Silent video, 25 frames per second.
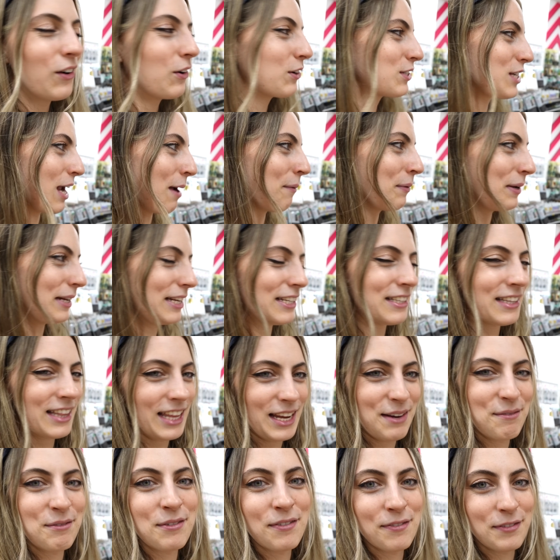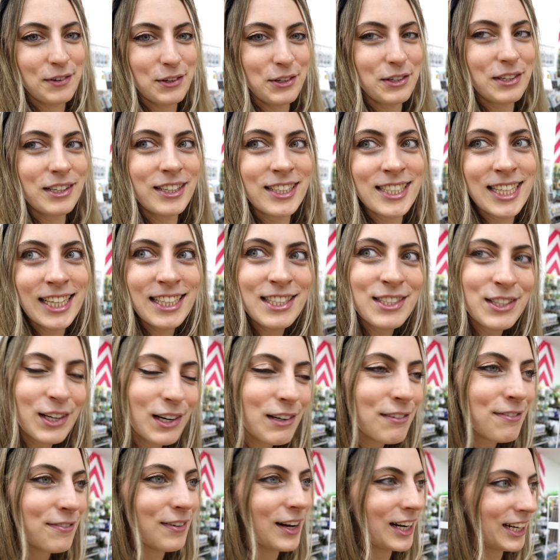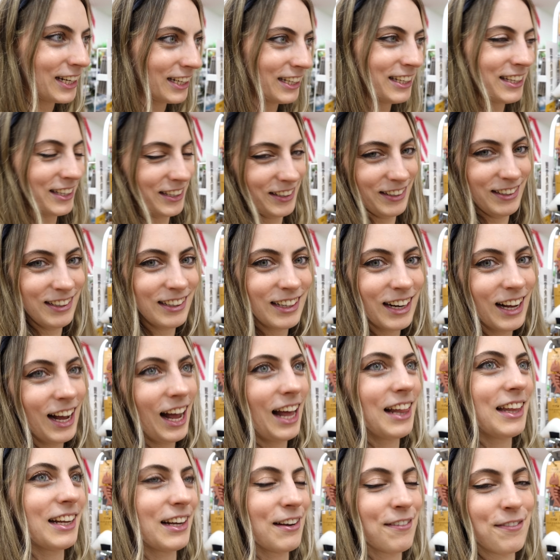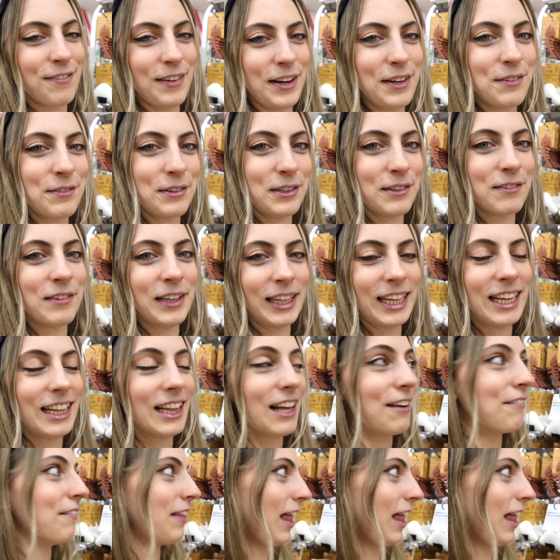or Japanese themed food, because that's so fun and cute. I think a friend would really love